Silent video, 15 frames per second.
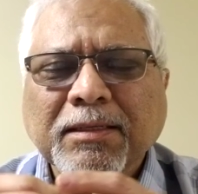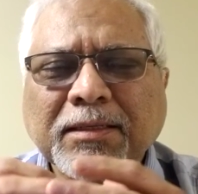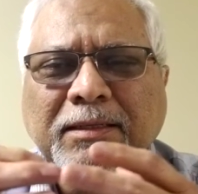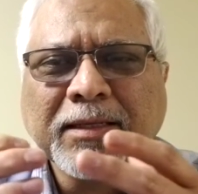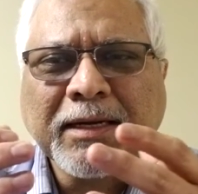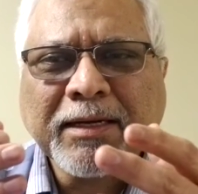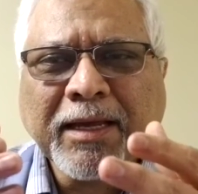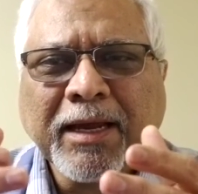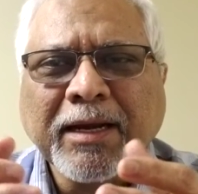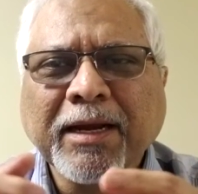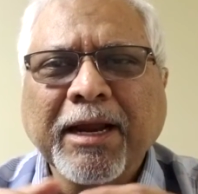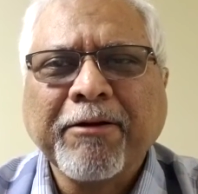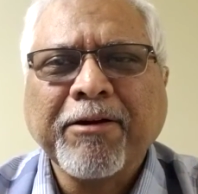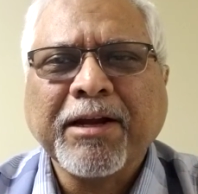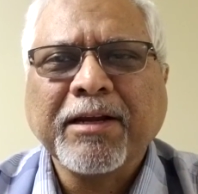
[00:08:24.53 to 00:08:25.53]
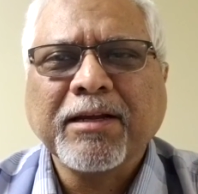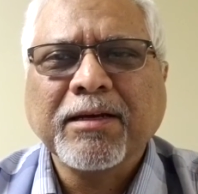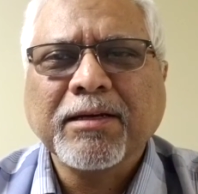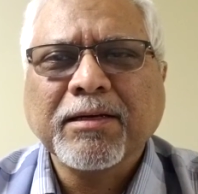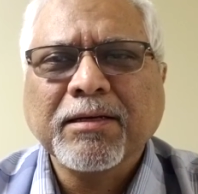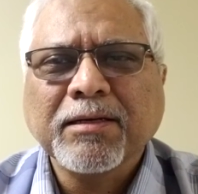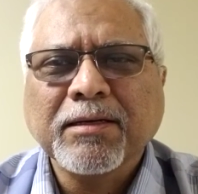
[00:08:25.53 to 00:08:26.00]
that King David
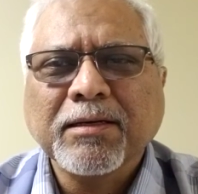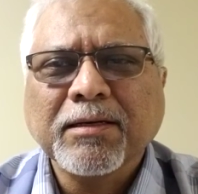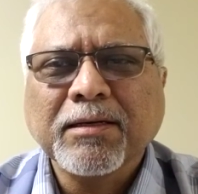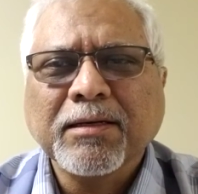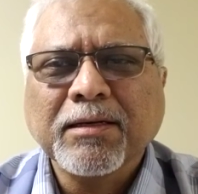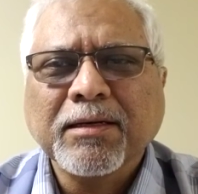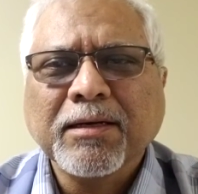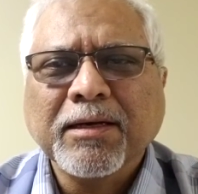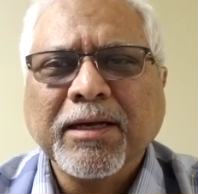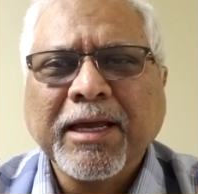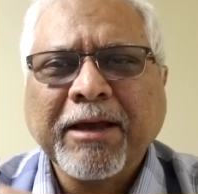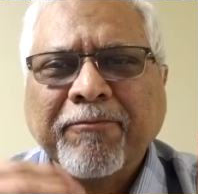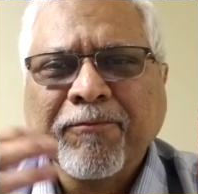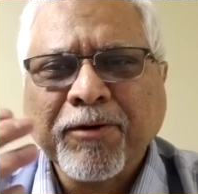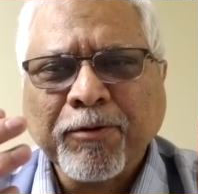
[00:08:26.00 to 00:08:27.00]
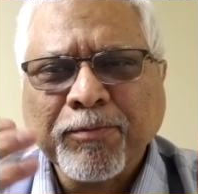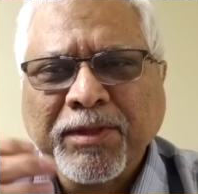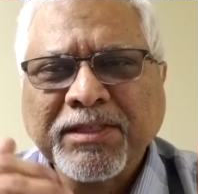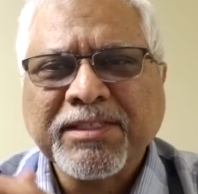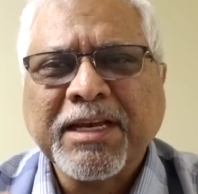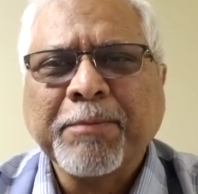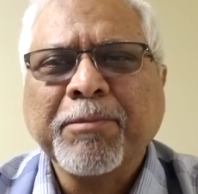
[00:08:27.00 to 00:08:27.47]
came from
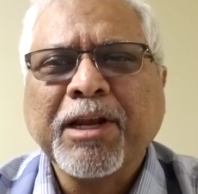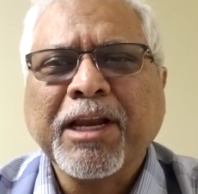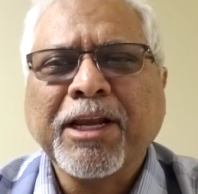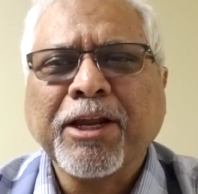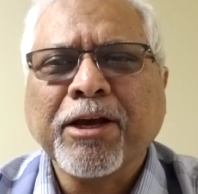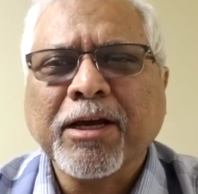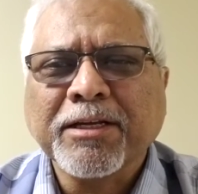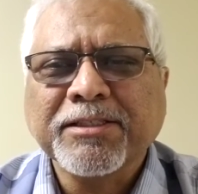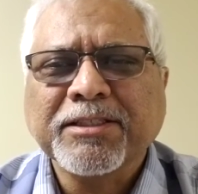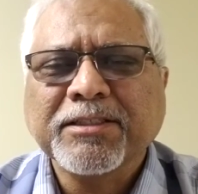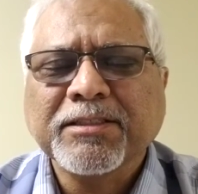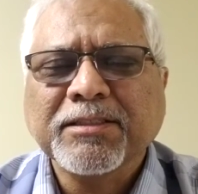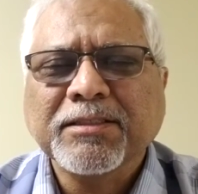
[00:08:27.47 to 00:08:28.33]
the same lineage,